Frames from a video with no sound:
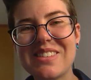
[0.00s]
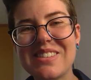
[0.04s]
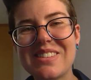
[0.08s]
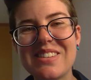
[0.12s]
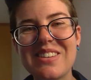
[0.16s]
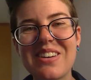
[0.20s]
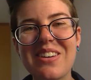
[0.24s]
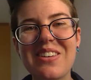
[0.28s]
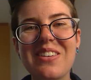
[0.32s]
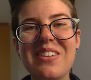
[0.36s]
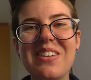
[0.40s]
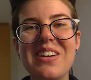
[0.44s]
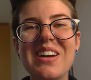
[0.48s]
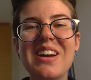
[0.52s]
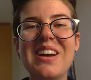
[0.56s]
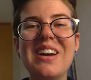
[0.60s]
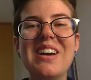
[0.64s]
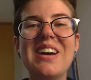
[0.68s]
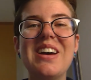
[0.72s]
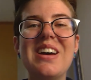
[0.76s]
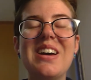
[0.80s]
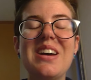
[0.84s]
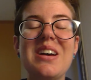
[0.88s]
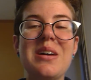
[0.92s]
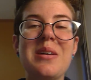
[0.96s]
so,
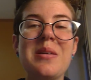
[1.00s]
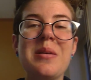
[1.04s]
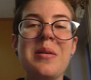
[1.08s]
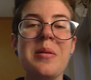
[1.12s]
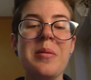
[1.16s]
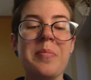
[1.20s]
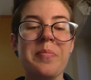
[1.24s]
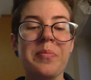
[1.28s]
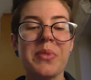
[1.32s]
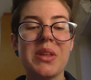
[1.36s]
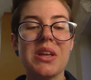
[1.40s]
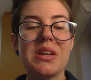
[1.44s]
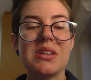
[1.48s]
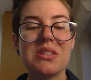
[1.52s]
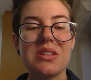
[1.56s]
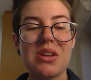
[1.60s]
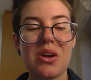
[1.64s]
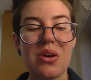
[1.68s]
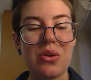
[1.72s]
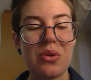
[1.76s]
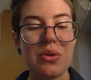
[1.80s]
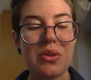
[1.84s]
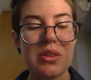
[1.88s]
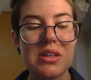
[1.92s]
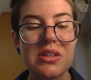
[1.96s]

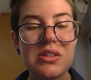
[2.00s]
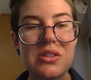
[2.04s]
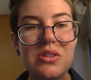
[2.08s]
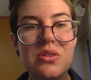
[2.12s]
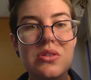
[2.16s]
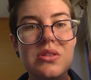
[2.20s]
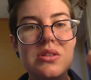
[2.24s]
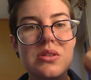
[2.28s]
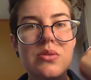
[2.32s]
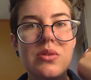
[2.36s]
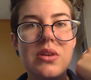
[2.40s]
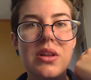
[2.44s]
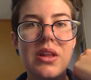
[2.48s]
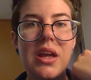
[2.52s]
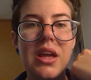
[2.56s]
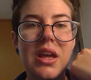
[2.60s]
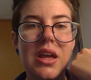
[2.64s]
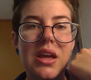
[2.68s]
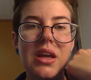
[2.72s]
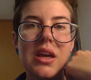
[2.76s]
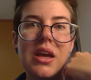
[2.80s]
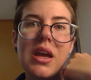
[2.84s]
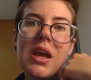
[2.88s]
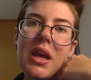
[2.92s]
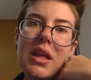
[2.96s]
so the students were
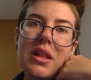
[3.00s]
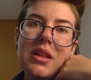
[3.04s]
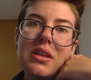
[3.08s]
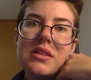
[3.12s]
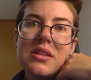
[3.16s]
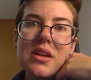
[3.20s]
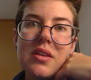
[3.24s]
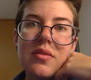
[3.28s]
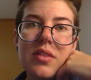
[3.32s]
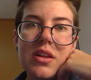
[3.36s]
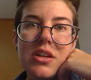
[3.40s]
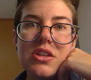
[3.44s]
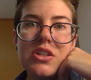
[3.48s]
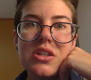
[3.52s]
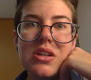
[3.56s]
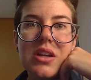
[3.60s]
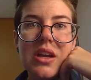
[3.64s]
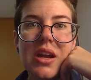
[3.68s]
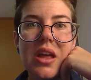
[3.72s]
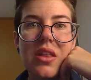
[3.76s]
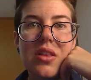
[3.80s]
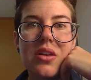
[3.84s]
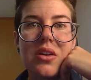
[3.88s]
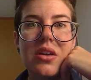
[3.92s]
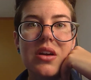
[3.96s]
like, "Hey, let's have lunch
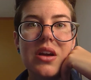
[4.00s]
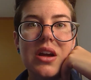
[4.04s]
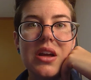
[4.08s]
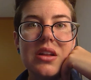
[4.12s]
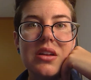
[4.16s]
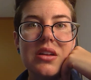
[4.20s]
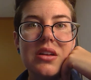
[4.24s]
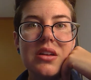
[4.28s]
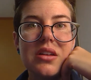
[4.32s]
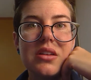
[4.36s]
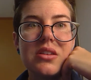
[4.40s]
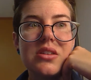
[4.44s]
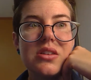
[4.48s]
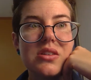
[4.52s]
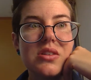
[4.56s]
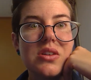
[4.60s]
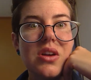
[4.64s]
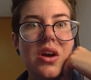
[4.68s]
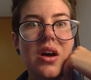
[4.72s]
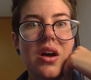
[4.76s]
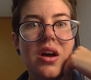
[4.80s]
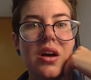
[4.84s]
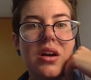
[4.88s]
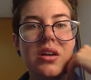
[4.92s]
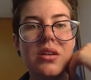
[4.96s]
together and just
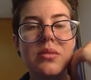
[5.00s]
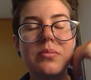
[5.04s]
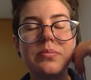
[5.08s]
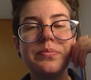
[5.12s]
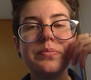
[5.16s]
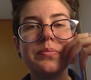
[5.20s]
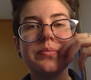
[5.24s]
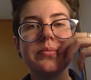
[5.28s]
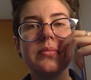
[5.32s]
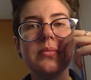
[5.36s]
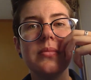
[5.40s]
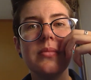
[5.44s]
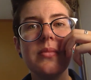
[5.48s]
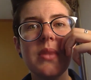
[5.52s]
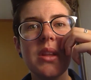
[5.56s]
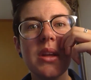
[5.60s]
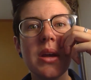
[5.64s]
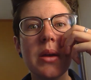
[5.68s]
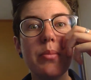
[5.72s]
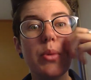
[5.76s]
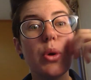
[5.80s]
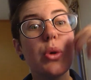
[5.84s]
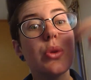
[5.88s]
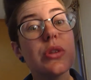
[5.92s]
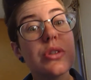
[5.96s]
talk."
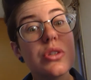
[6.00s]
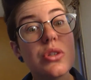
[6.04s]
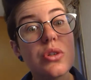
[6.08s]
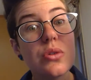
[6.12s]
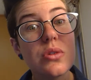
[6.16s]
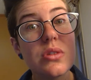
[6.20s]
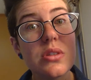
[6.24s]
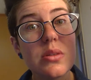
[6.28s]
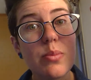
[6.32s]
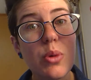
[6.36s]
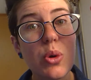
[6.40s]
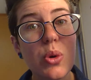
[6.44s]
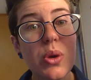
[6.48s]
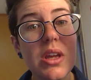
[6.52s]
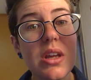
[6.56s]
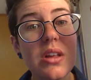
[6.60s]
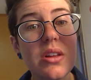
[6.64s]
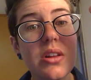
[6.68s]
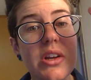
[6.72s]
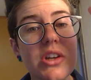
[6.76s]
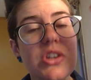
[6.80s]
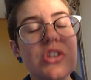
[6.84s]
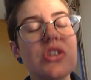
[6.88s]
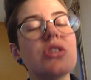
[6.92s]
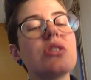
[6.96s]
And both the students spoke
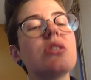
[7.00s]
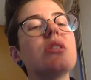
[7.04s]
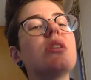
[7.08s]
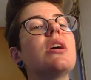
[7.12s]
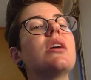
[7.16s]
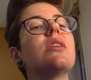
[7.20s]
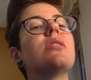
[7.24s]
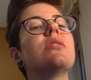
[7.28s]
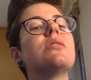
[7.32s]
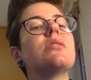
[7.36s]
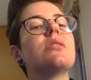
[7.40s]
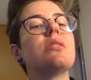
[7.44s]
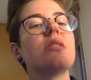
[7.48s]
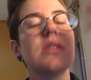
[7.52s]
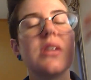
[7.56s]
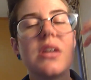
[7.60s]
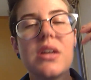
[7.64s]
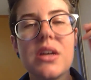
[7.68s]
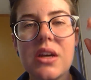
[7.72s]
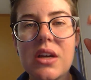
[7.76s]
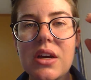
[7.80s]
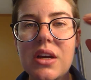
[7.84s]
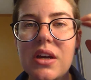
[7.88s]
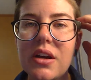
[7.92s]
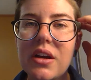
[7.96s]
English. Yes.
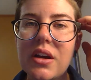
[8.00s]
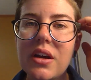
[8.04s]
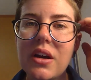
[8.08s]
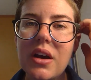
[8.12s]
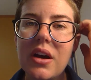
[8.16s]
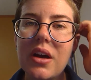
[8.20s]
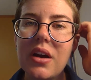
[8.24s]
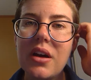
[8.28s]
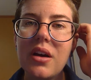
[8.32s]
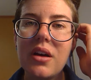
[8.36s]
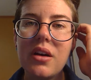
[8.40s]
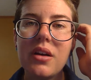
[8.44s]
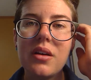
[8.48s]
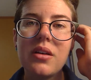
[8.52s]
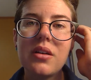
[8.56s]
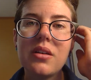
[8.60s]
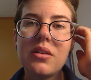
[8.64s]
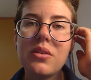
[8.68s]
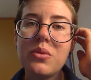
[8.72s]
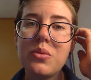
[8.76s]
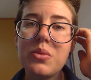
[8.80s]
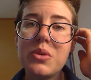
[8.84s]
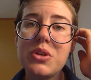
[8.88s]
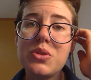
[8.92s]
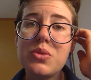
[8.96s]
Uh,
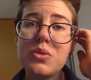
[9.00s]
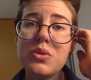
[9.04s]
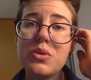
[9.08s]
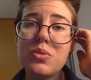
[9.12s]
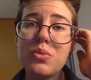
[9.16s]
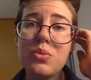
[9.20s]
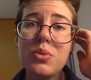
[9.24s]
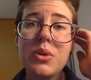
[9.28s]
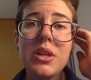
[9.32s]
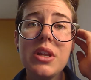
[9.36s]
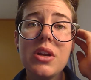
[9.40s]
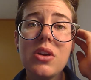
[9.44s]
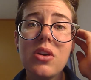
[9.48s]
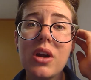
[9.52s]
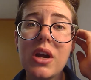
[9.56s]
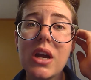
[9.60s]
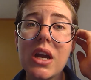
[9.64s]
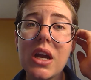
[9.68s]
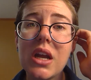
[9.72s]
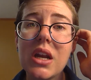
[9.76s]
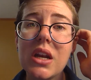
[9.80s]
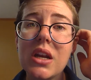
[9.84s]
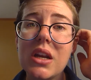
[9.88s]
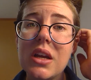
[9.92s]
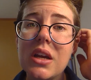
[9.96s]
which was really
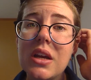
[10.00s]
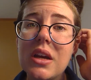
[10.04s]
great.